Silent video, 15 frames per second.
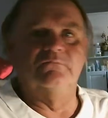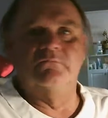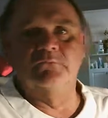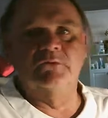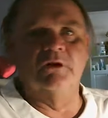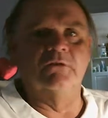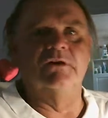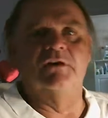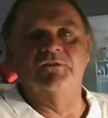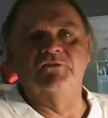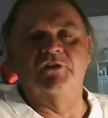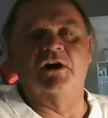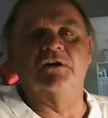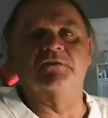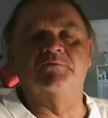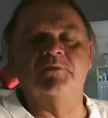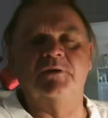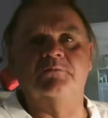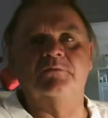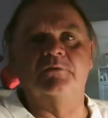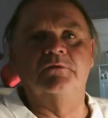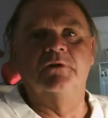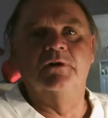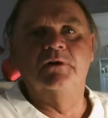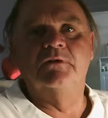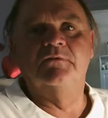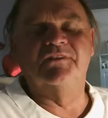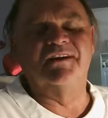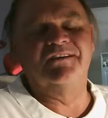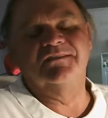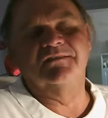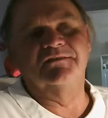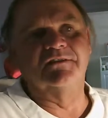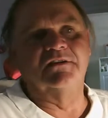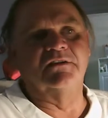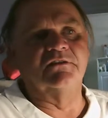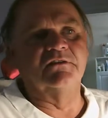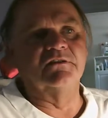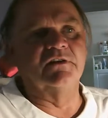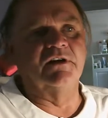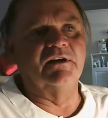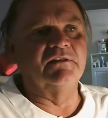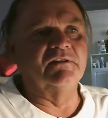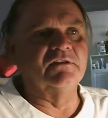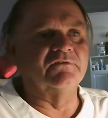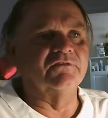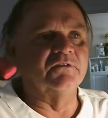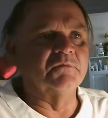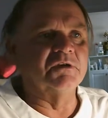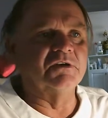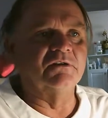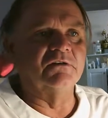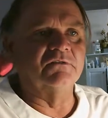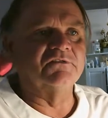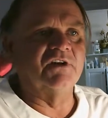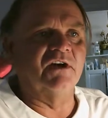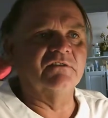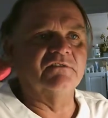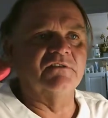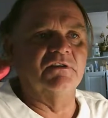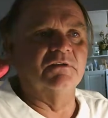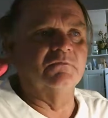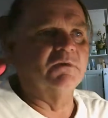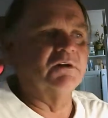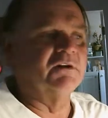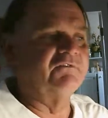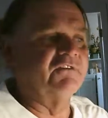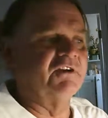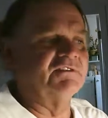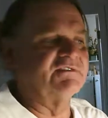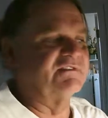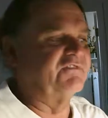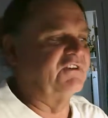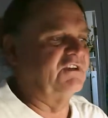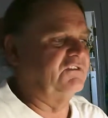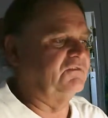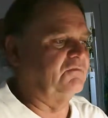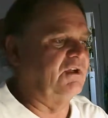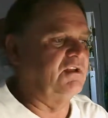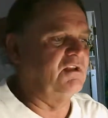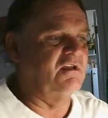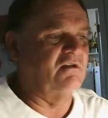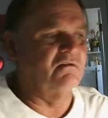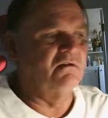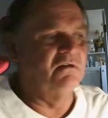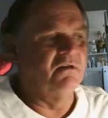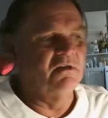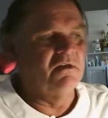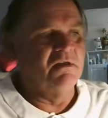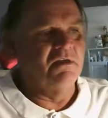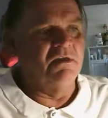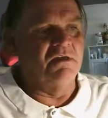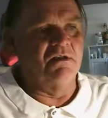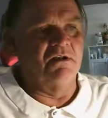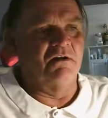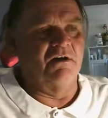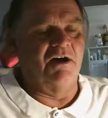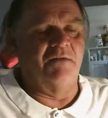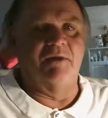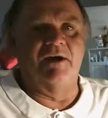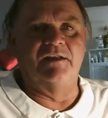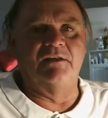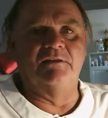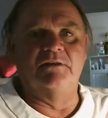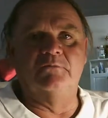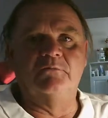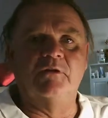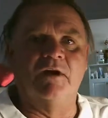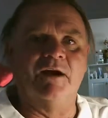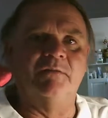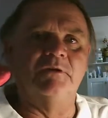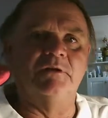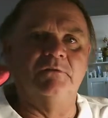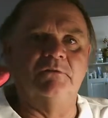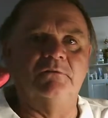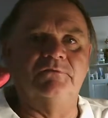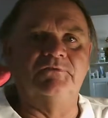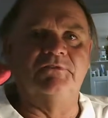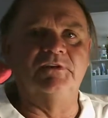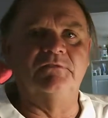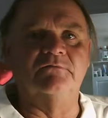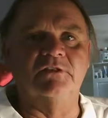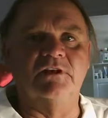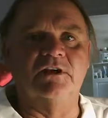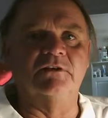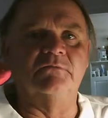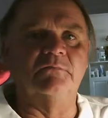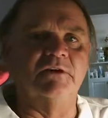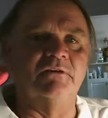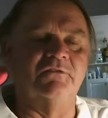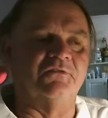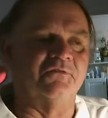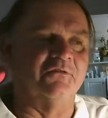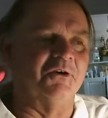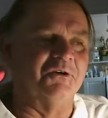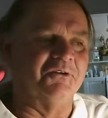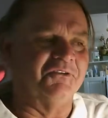go in and talk to people. So it's just not a good idea for me to go talk to anybody face to face right now. I might end up grabbing an old Dean Delano by the throat or